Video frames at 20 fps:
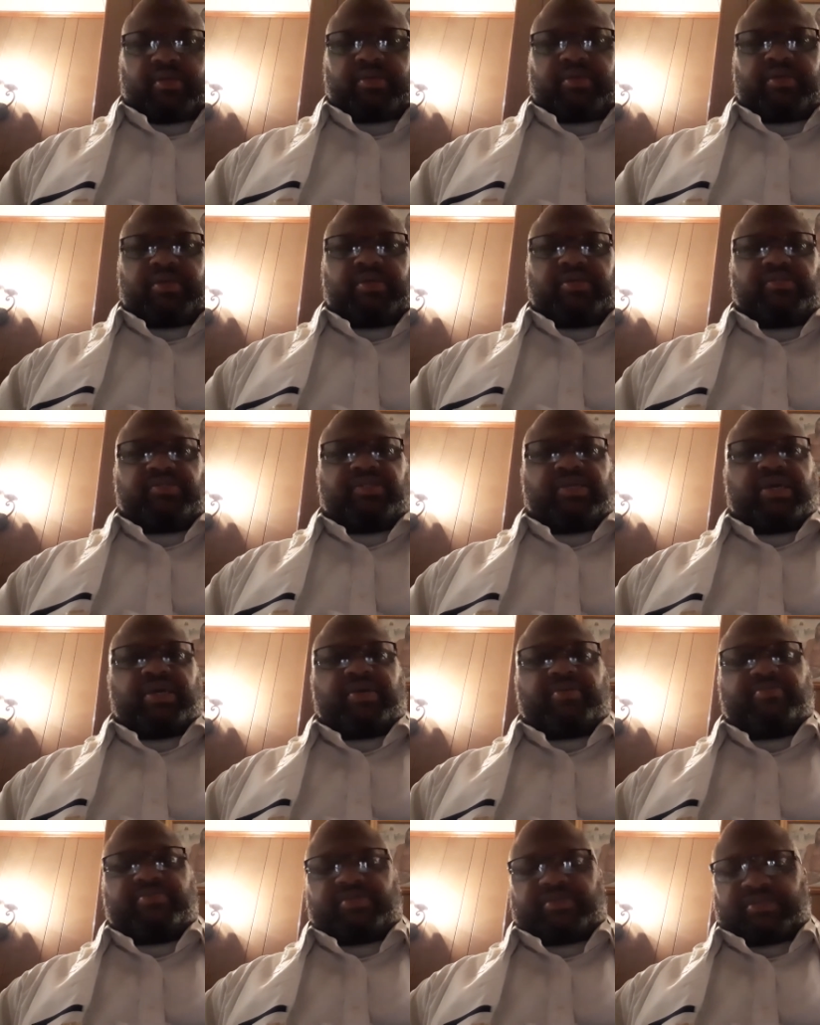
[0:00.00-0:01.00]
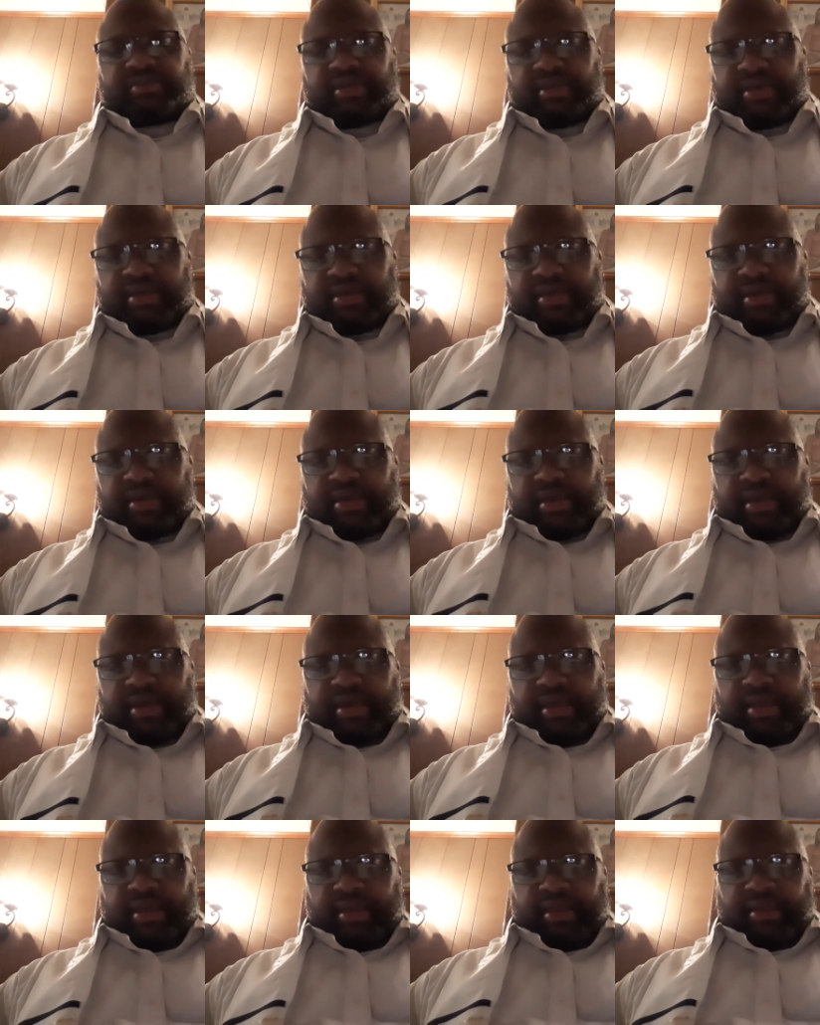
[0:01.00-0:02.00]
King James.
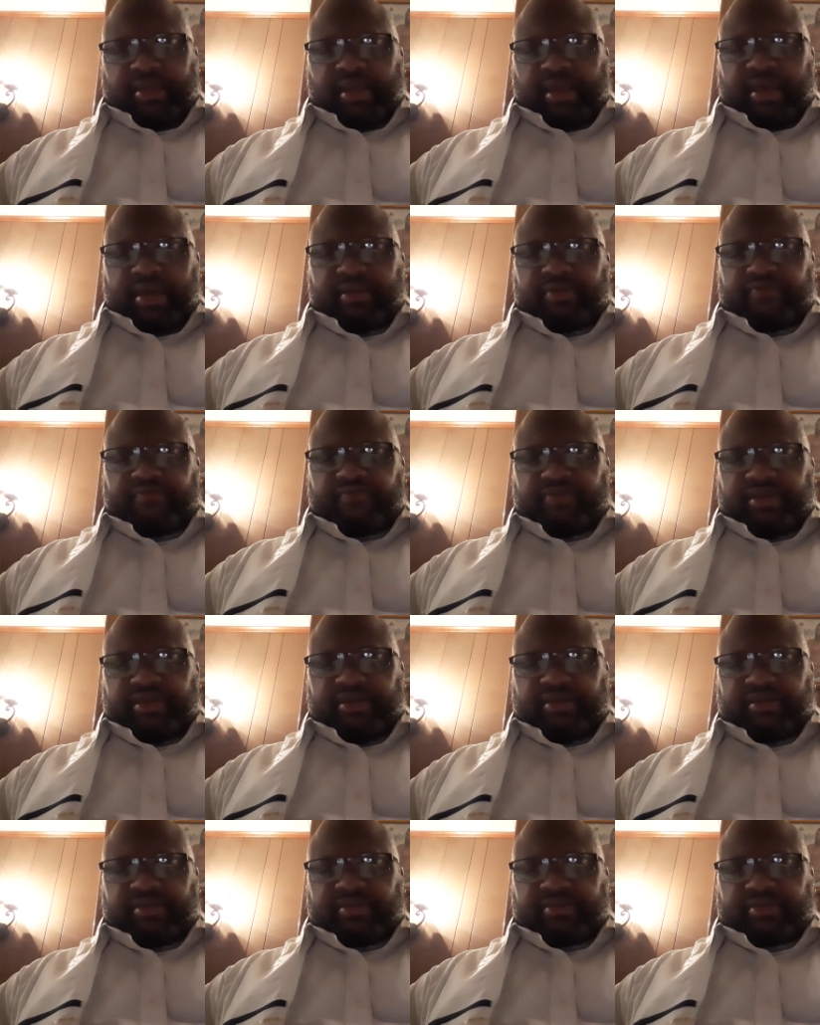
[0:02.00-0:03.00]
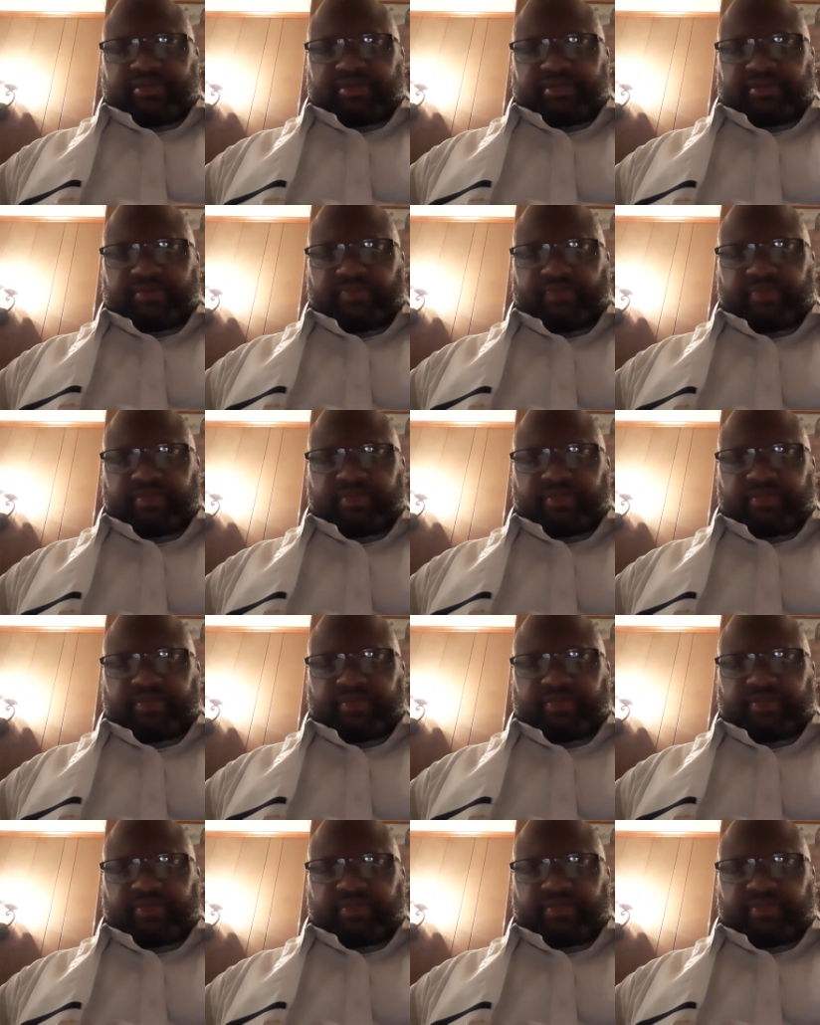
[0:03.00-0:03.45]
And it reads,